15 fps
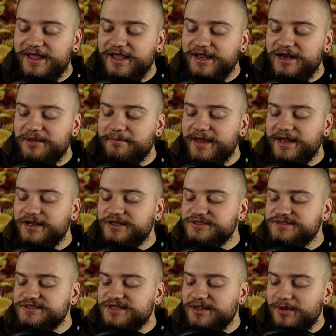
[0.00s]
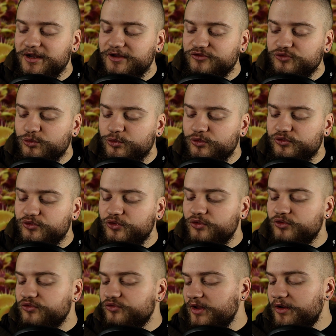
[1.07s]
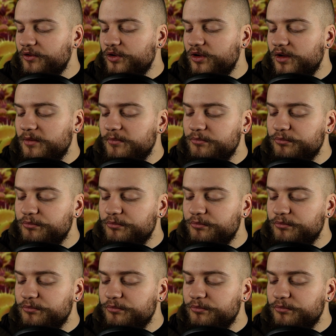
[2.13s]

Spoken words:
in a manner similar to Drosera